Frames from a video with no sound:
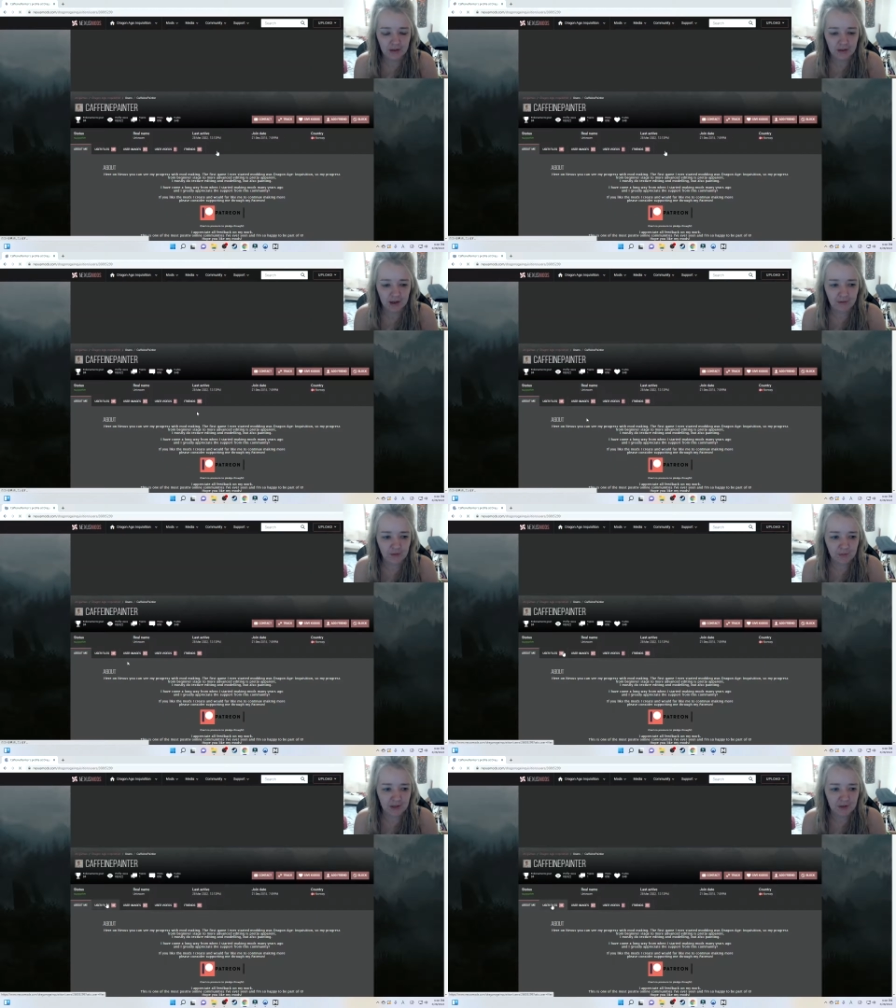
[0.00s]

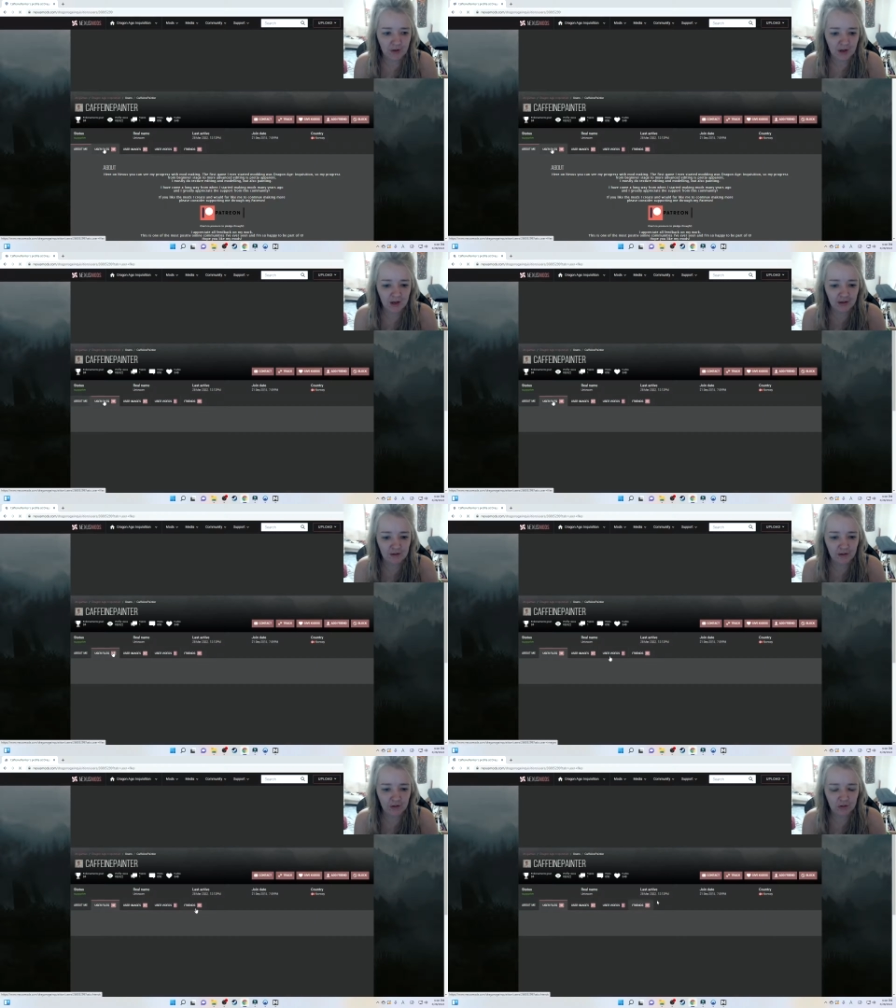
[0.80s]
Caffeine Painter
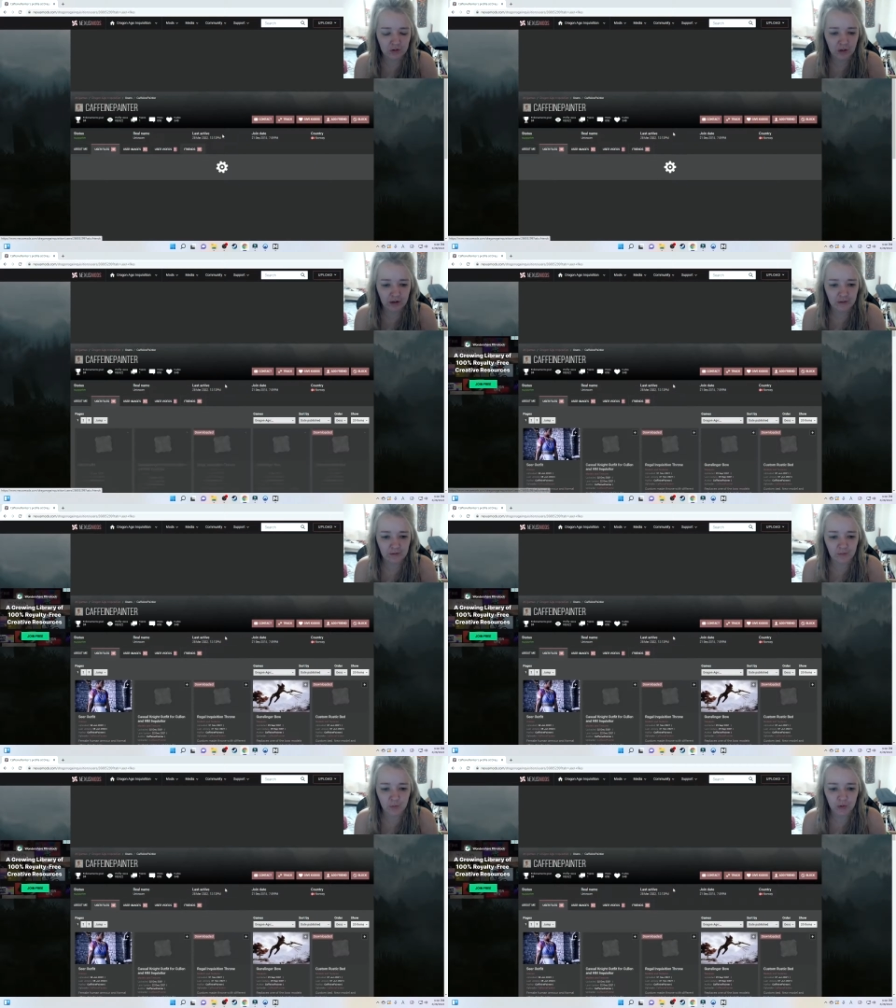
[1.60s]
has a lot
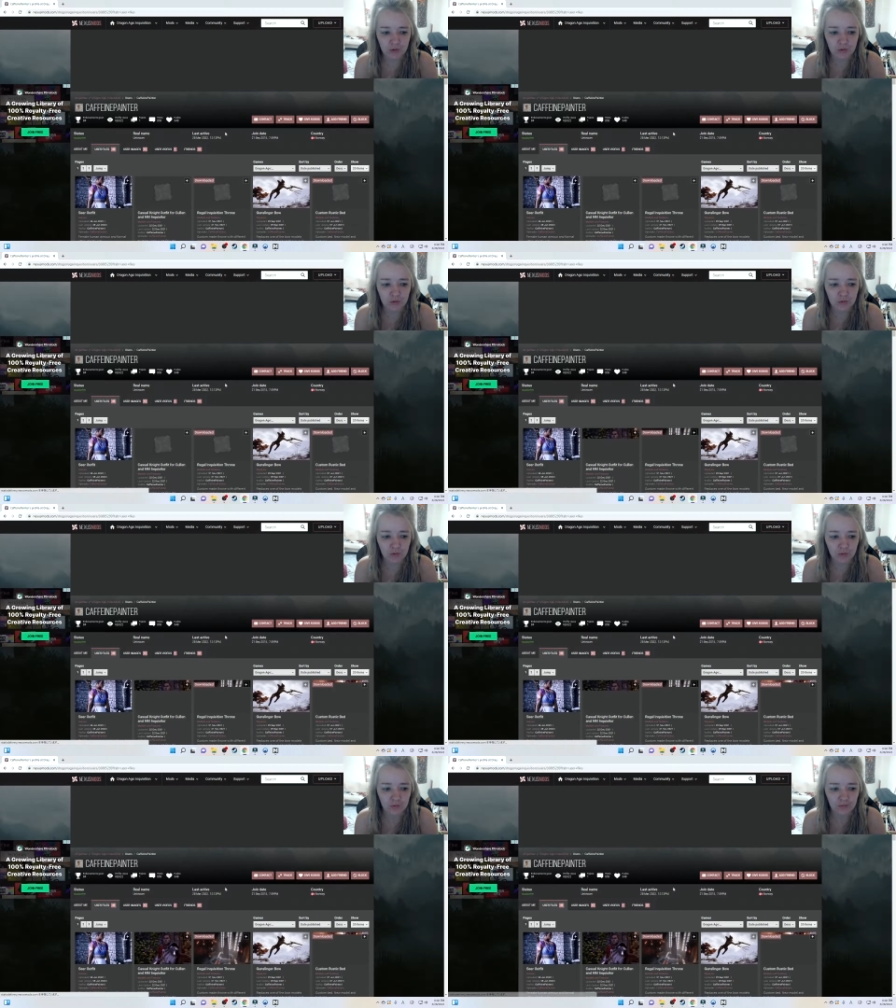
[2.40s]
of
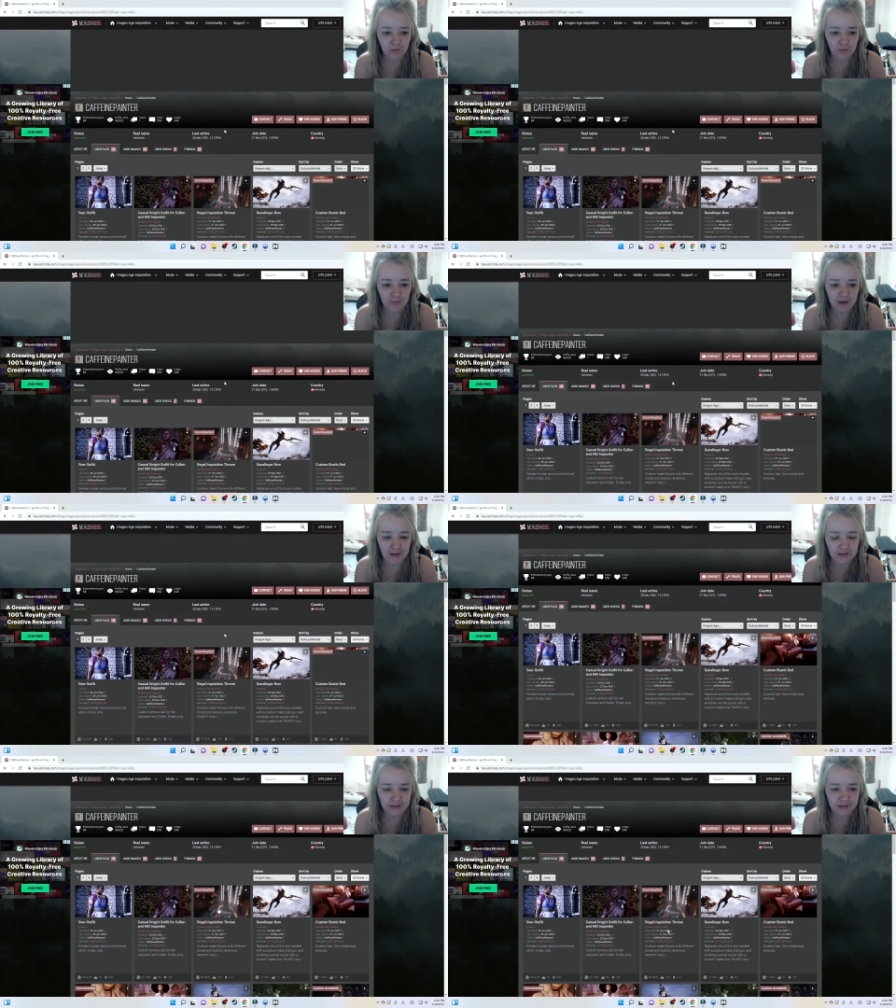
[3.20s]
beautiful
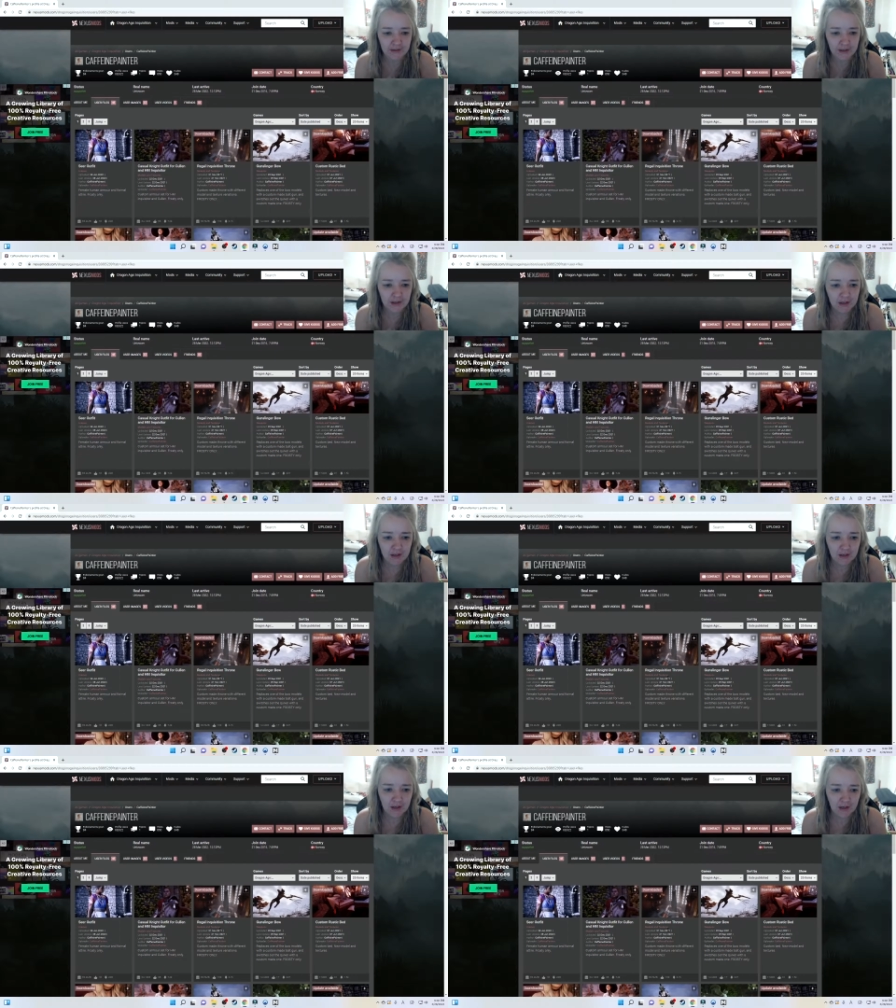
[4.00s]
mods.
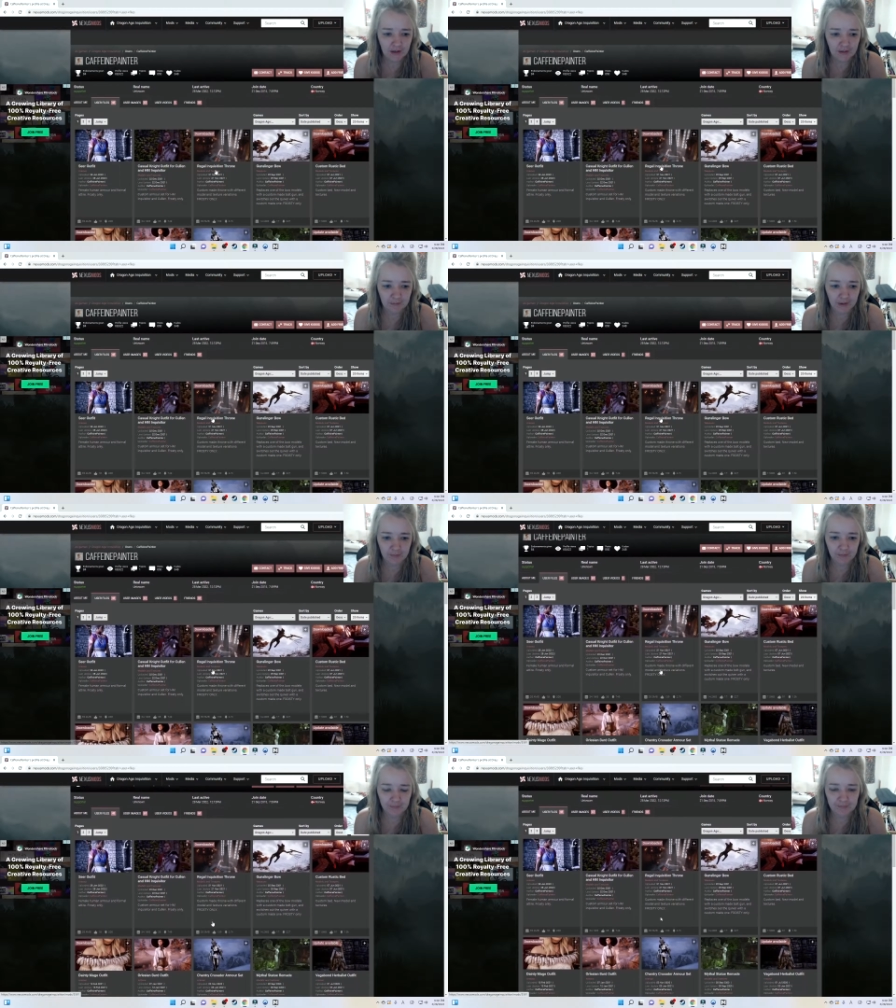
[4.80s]
I
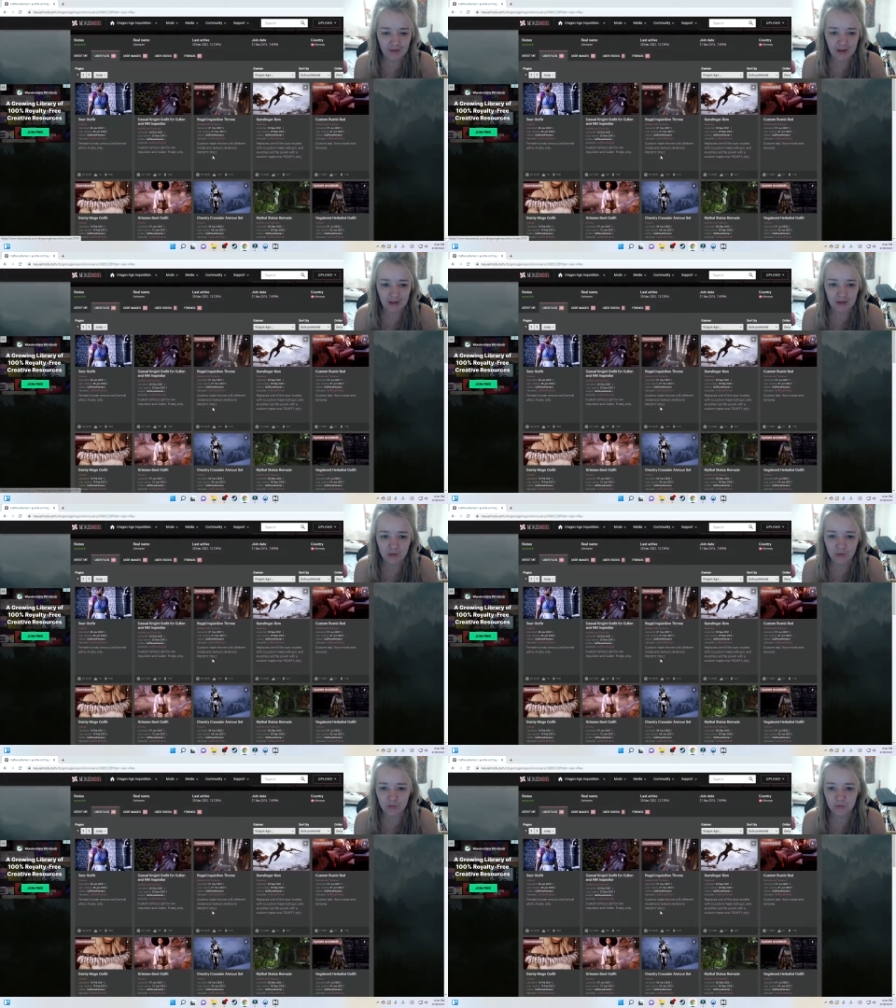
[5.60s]

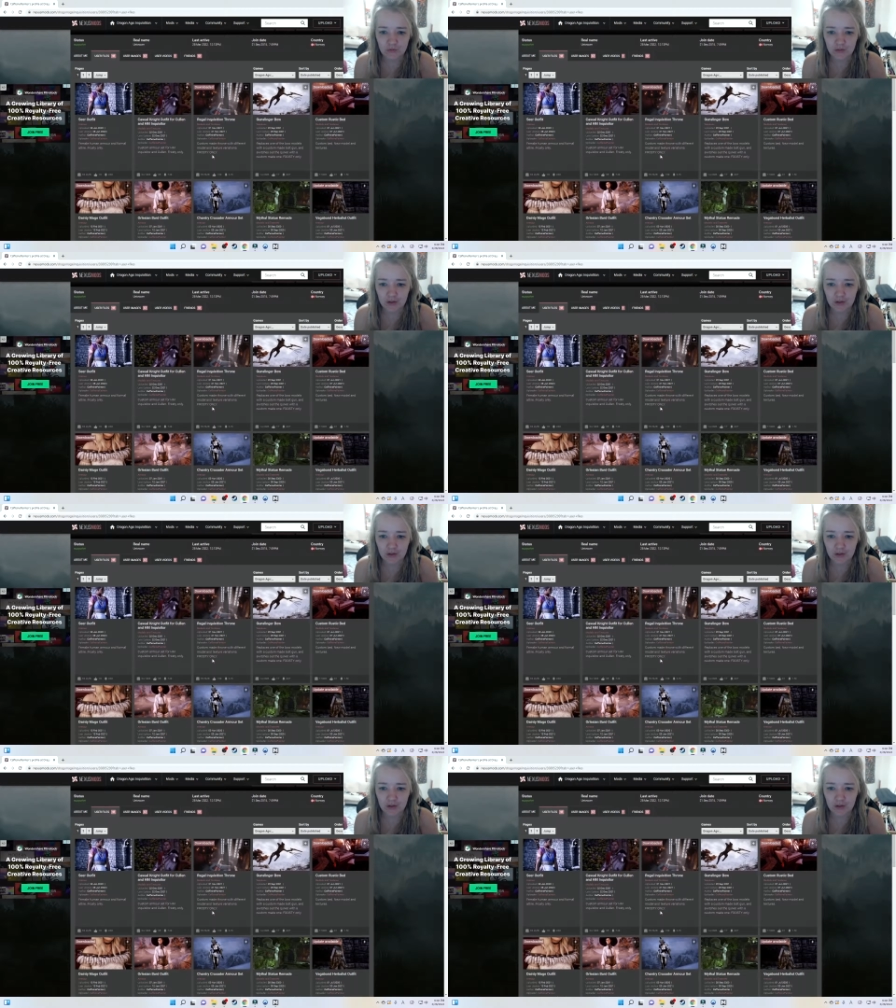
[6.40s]
use